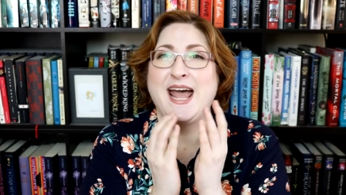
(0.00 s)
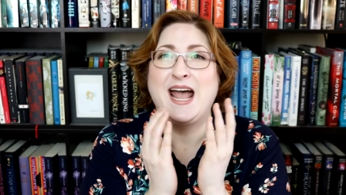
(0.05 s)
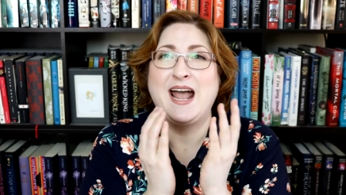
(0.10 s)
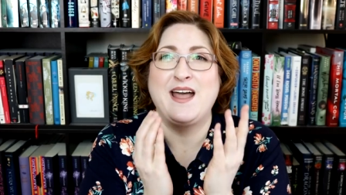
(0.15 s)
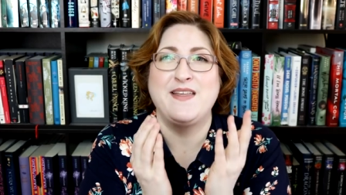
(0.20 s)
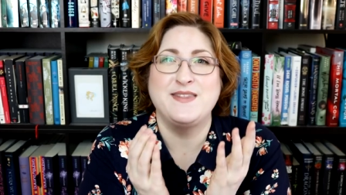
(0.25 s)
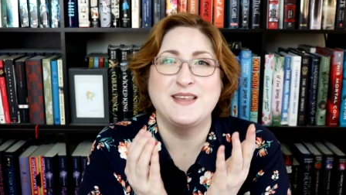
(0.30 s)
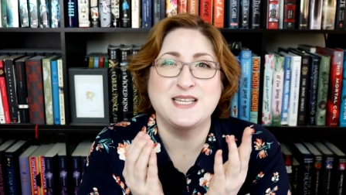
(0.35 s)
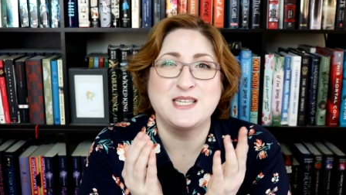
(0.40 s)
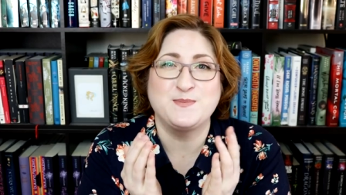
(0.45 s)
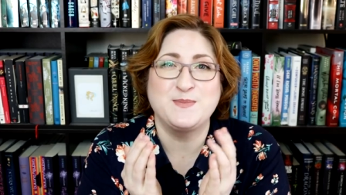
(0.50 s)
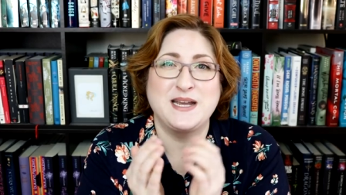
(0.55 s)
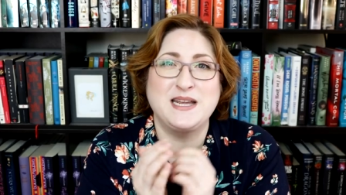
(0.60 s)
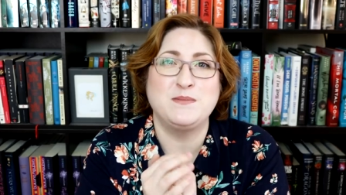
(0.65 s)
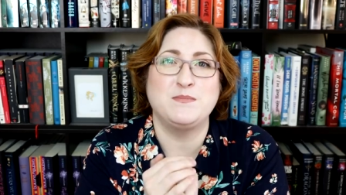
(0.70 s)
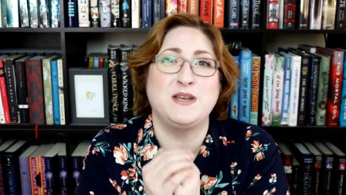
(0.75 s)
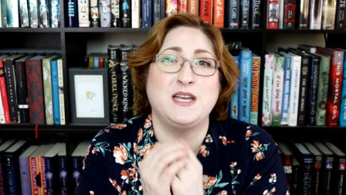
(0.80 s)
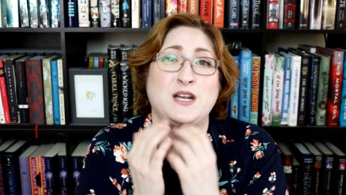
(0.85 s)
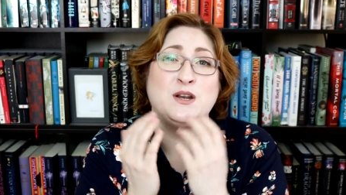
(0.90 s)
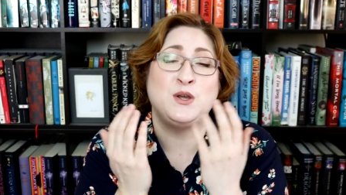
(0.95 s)
And this
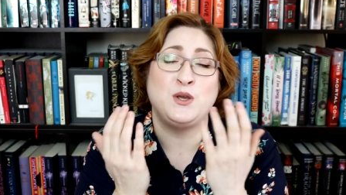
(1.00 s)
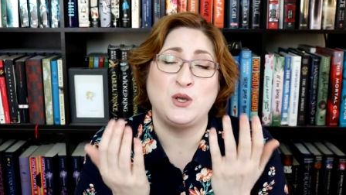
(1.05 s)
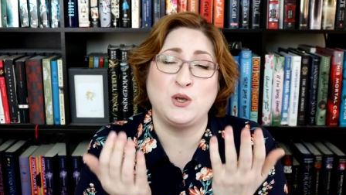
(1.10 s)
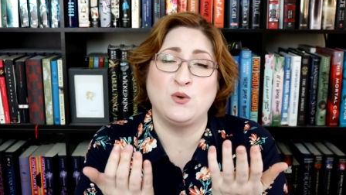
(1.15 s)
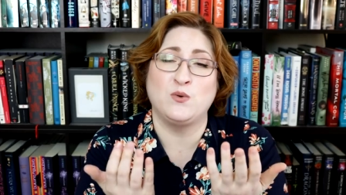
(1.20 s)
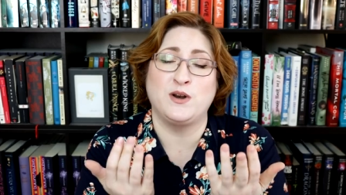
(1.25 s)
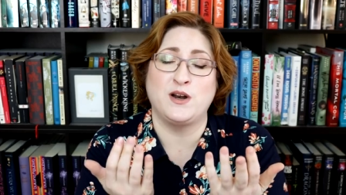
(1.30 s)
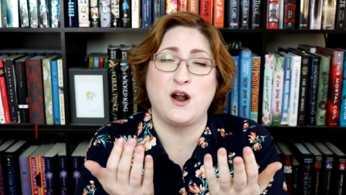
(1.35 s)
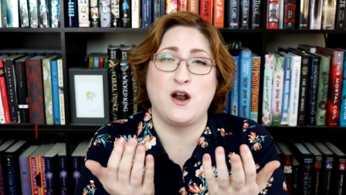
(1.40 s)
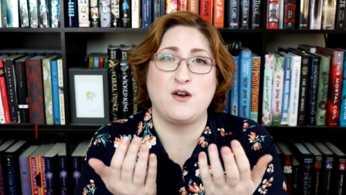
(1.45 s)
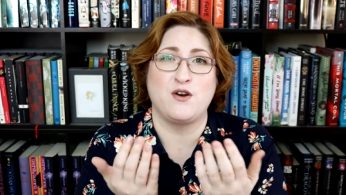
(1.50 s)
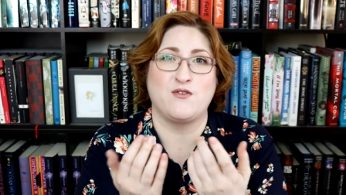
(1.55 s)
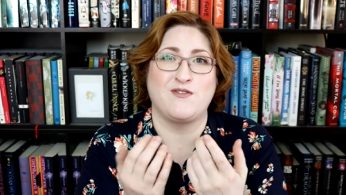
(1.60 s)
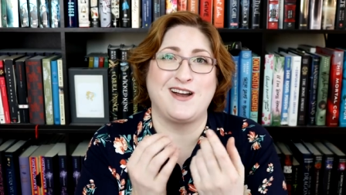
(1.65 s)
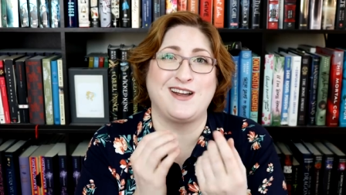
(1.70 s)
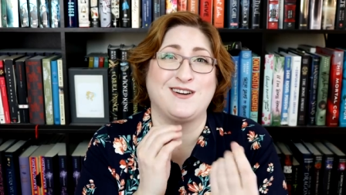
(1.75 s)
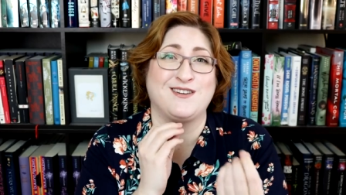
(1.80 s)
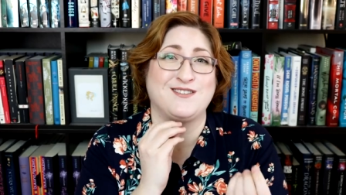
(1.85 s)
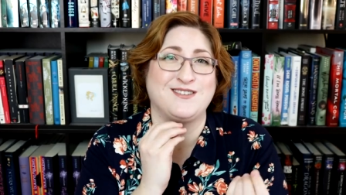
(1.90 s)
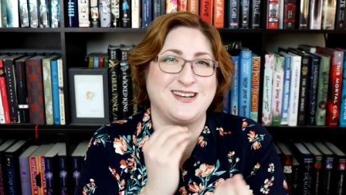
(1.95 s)
might mean you, and
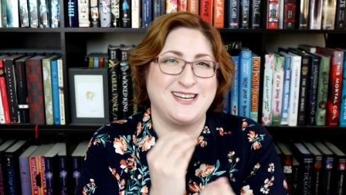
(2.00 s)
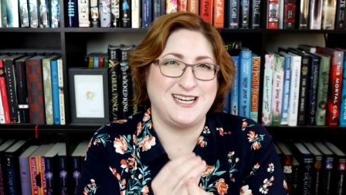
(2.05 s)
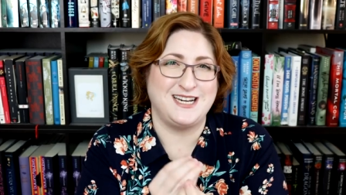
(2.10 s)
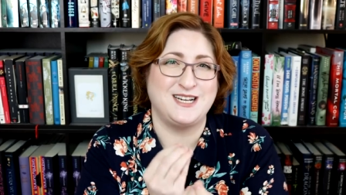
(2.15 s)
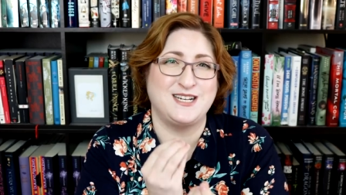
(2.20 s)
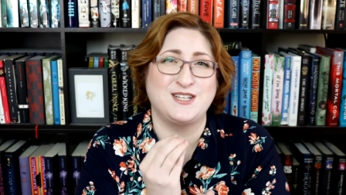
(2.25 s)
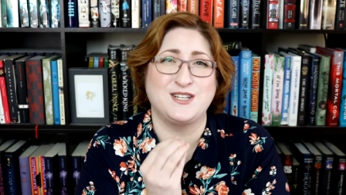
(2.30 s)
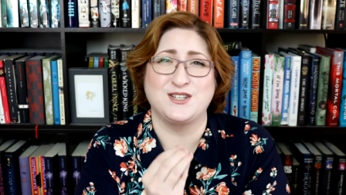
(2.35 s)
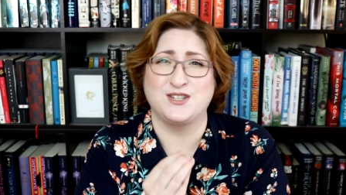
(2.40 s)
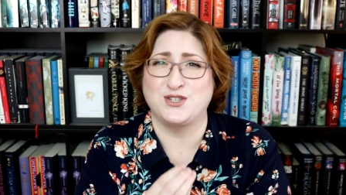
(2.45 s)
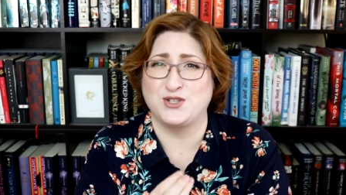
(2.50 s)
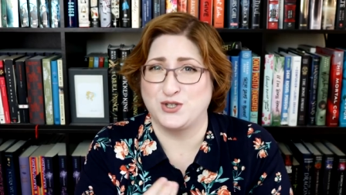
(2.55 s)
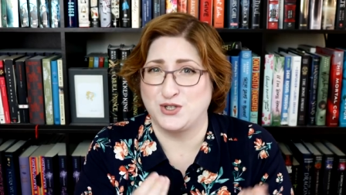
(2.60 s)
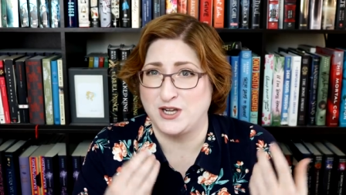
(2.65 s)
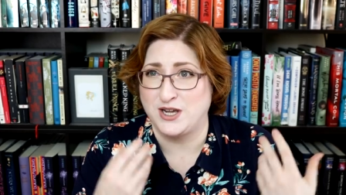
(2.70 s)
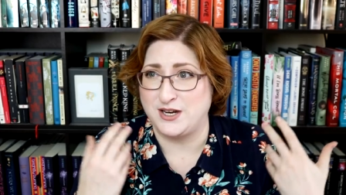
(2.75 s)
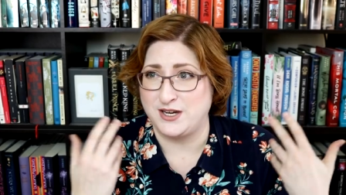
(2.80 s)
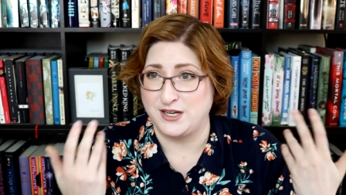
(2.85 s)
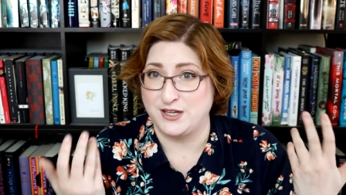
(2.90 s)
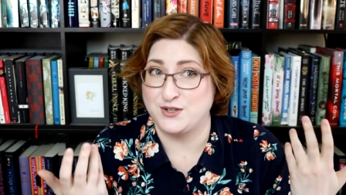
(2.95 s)
underwriter, need to
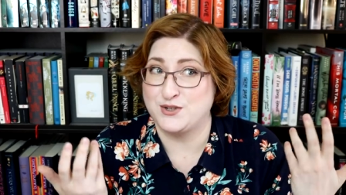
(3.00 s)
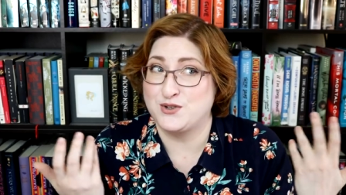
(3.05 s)
study